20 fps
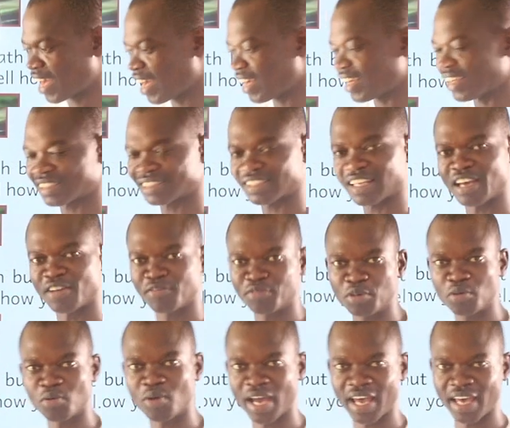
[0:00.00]
air is
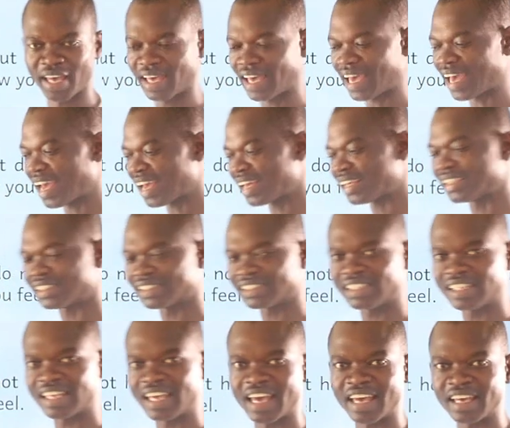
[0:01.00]
everywhere. Air
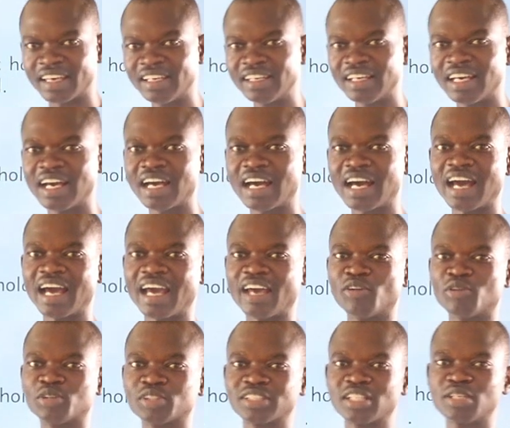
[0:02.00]
is here.
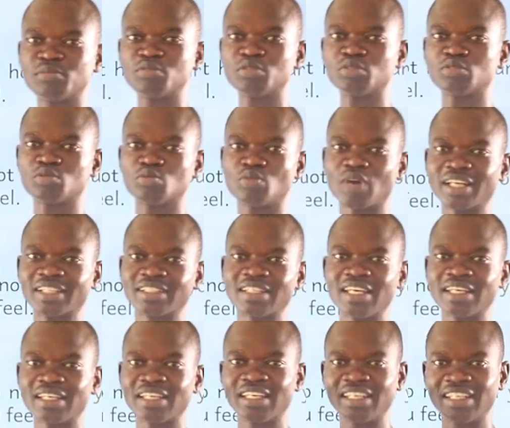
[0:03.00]
I was able to
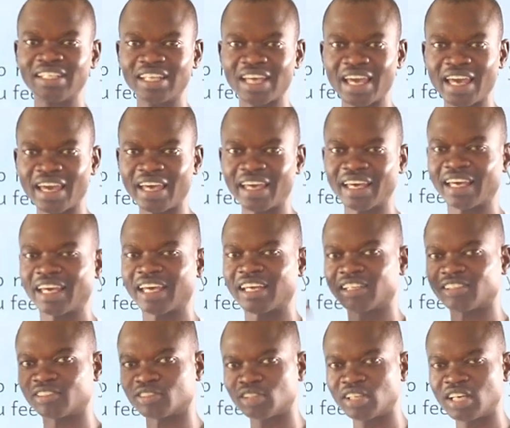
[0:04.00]
take in air,
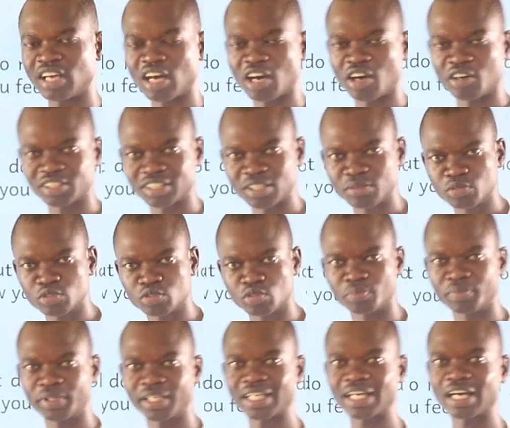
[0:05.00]
and I was able
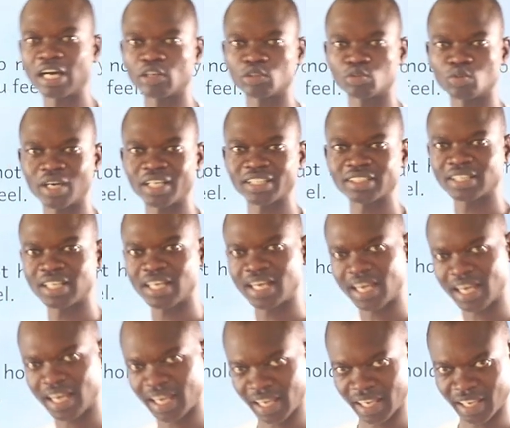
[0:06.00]
to bring out what?
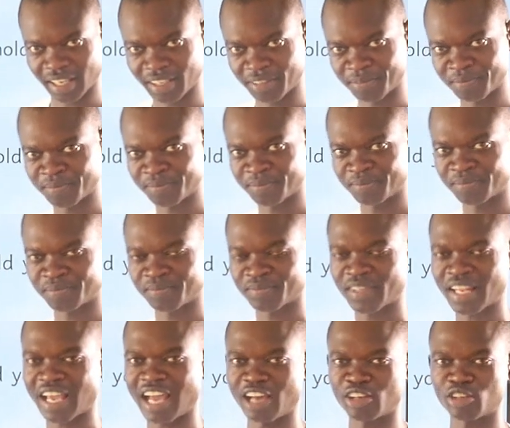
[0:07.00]
Air.
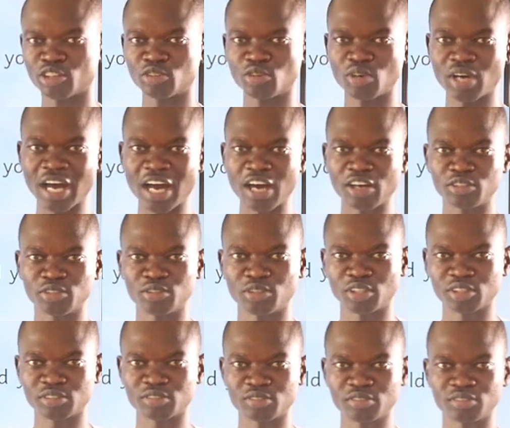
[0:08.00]
I don't know how
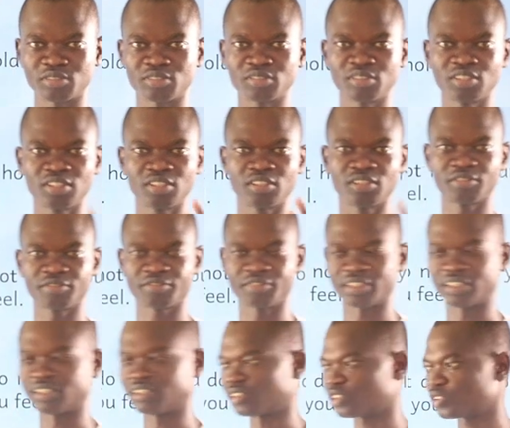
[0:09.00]
you also
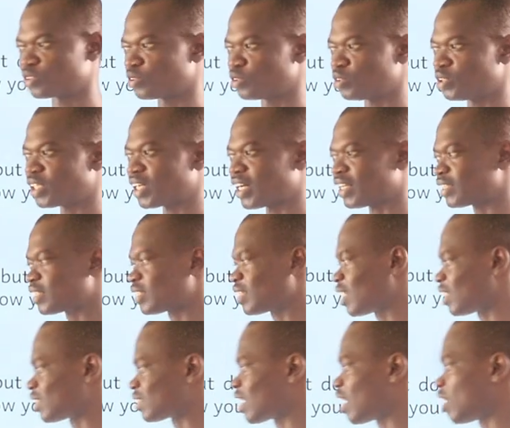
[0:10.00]
feel, so you can
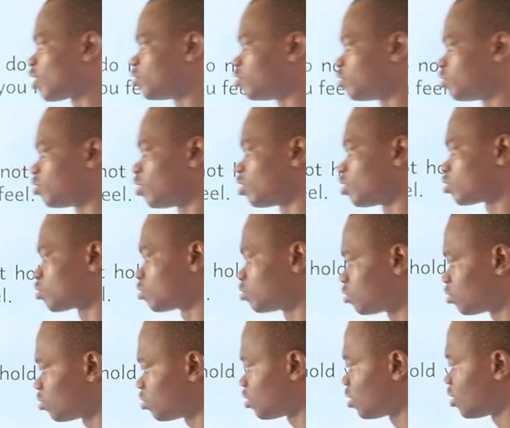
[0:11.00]
tell us how you
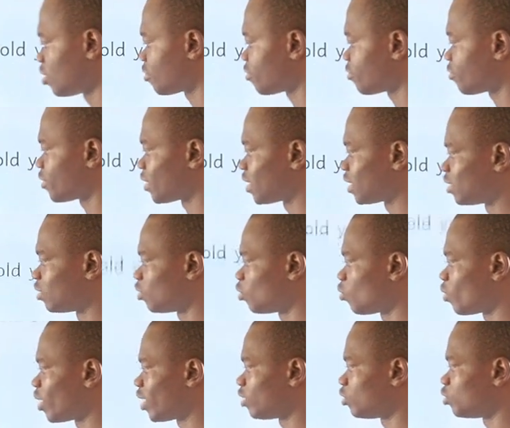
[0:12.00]
also
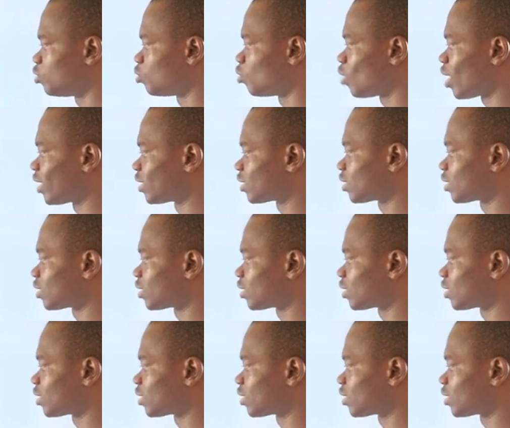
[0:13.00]
felt when you